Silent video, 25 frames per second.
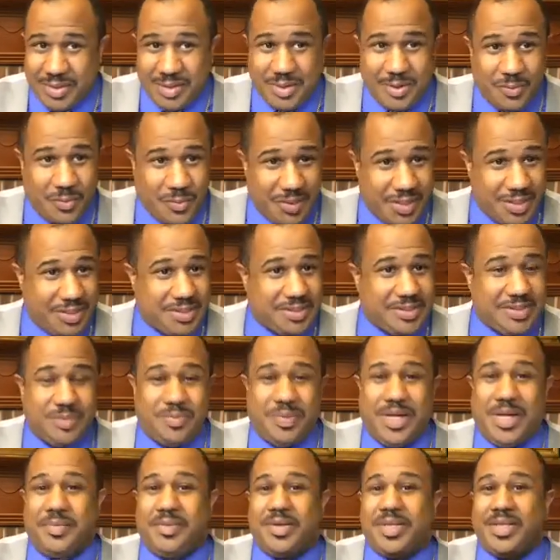A witness should
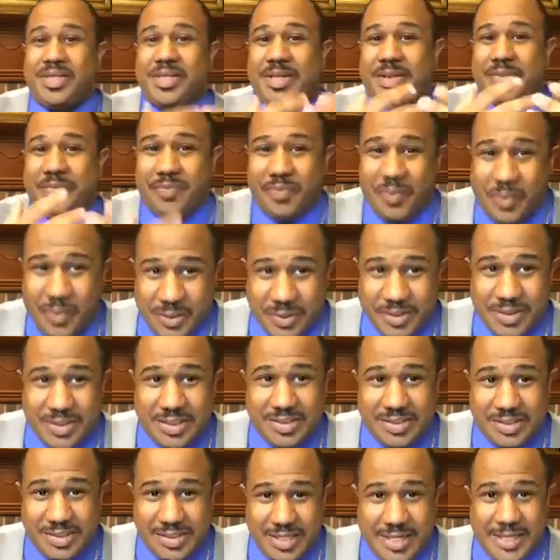be able to come forth
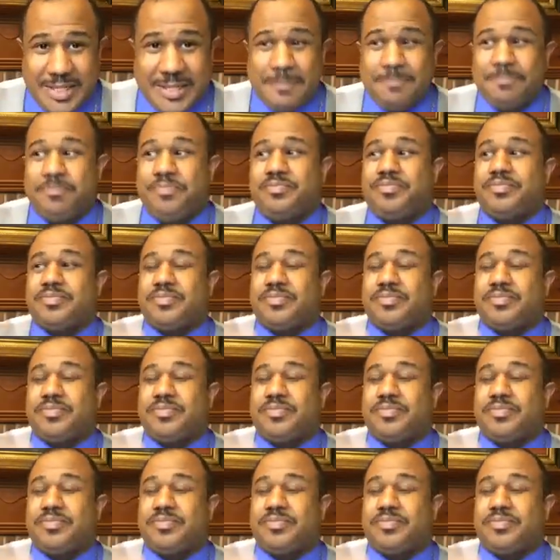and say,